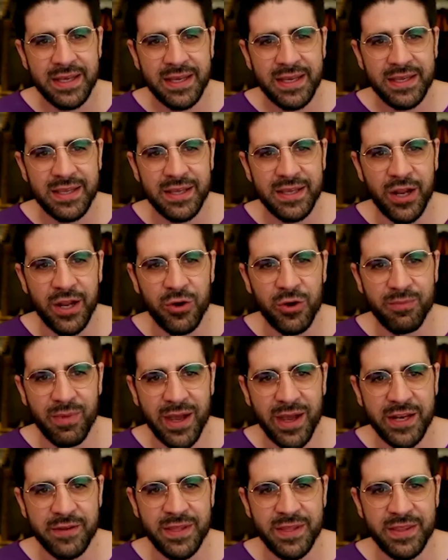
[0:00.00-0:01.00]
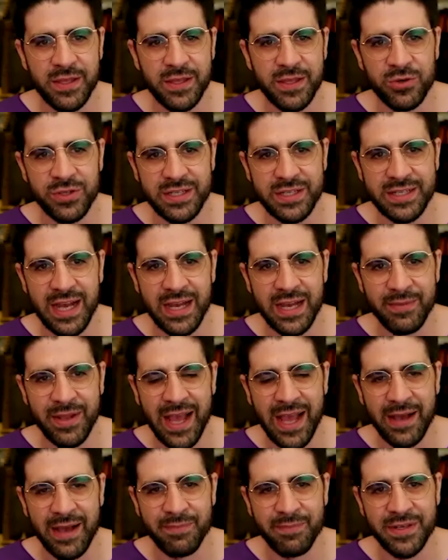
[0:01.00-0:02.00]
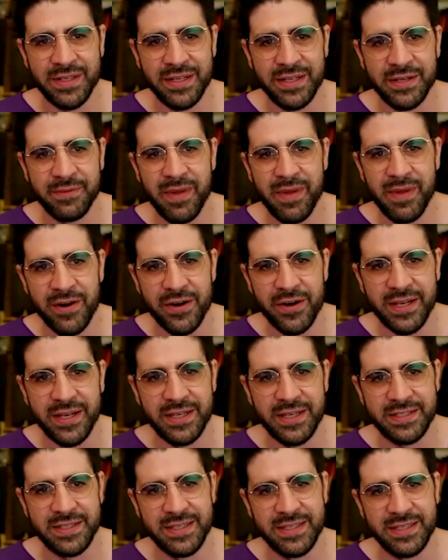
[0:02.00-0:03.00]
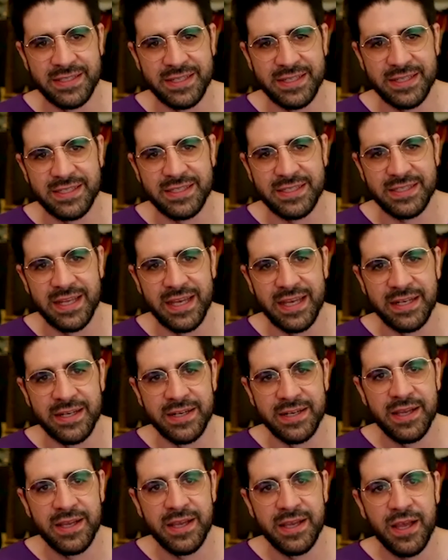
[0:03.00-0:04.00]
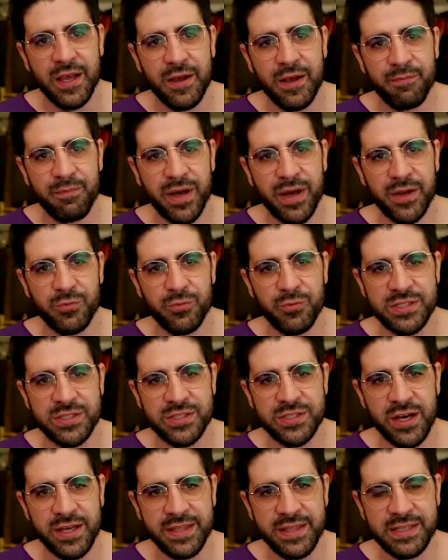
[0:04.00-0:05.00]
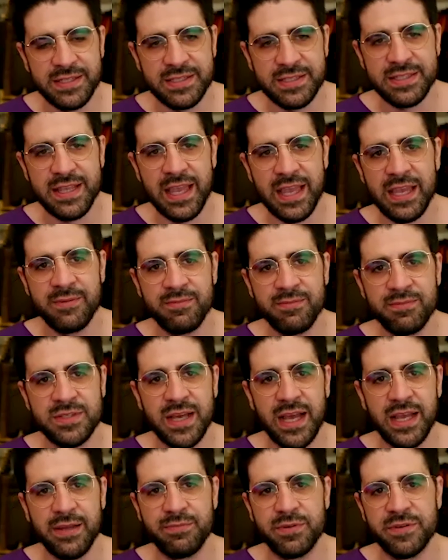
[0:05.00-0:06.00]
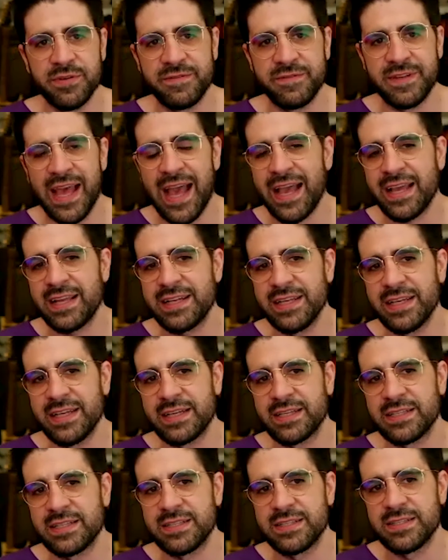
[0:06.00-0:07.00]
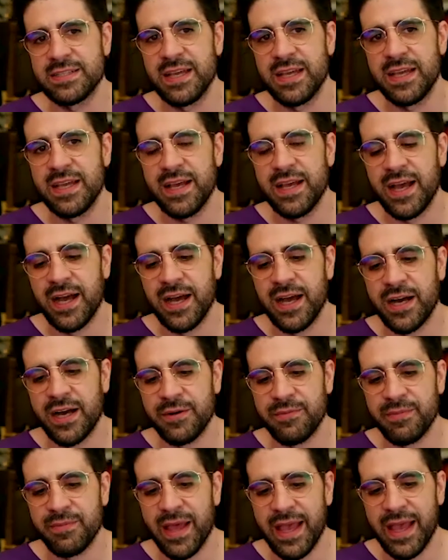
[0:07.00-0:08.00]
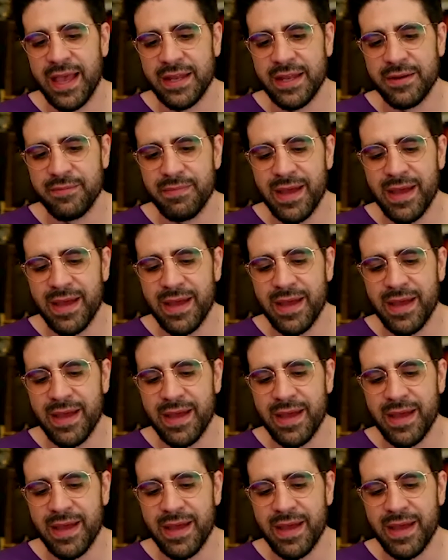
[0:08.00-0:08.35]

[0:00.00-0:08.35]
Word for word: You know, it might have been the only time it happened in America to this extent, but we saw these same type of tactics um, and